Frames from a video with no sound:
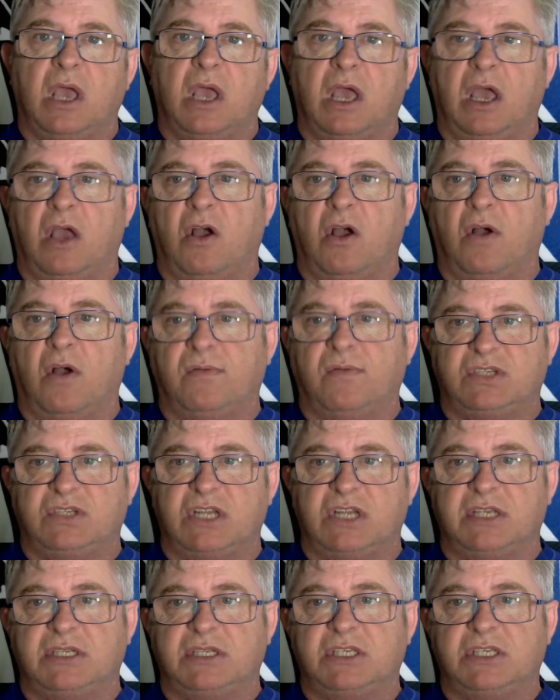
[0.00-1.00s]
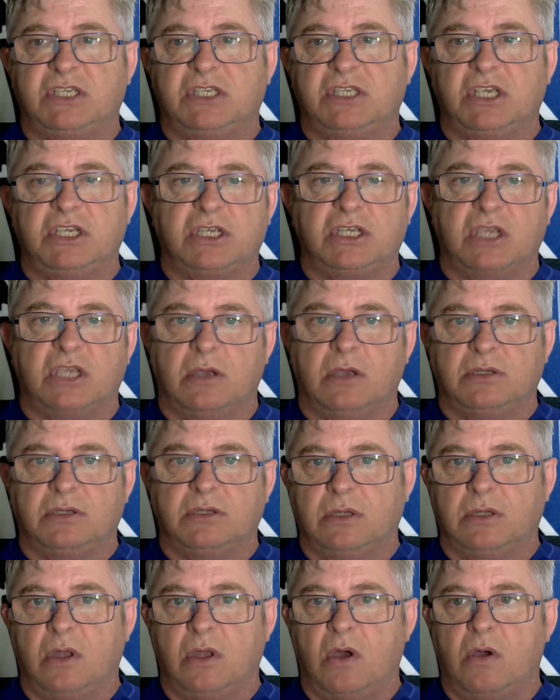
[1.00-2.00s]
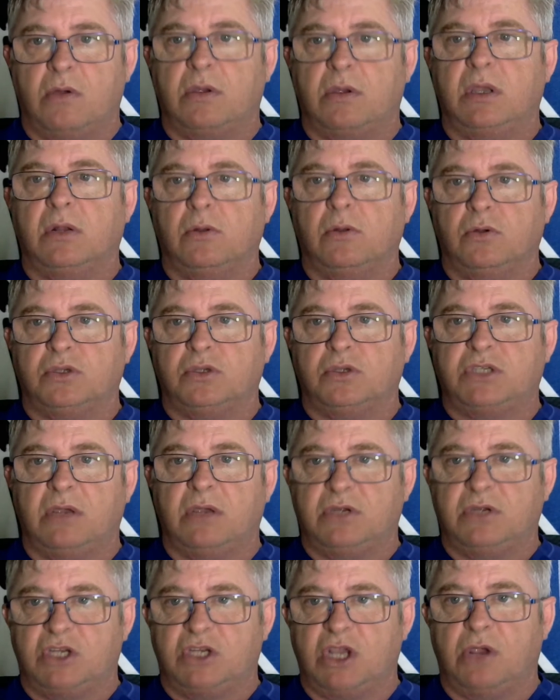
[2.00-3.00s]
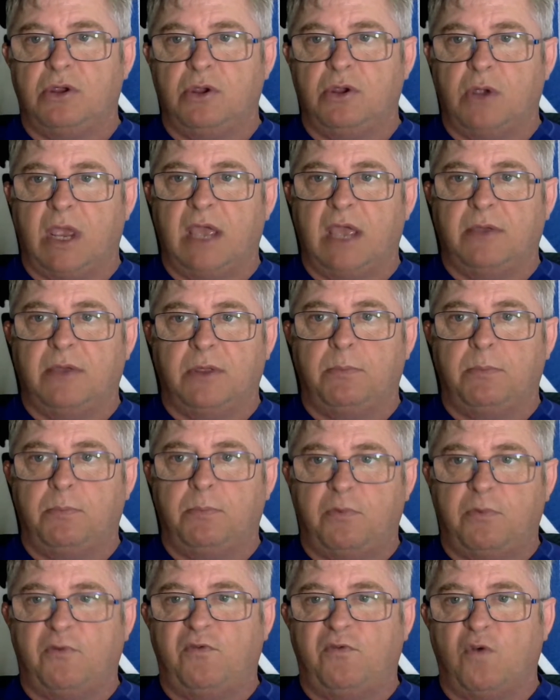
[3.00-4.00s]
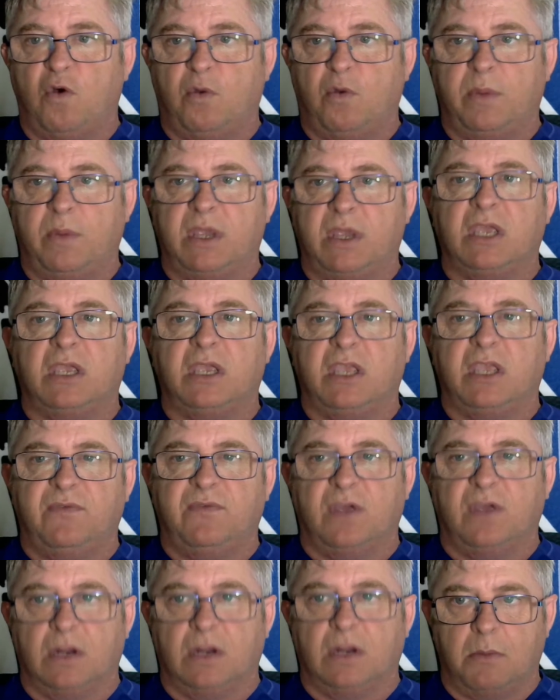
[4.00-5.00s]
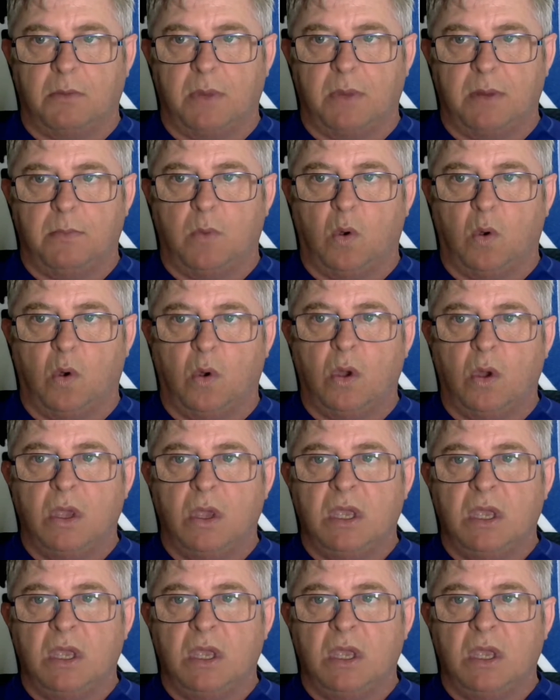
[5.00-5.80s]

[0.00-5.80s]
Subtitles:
Obviously, as the season goes along, it'll also show you how they're performing and give you a little bit more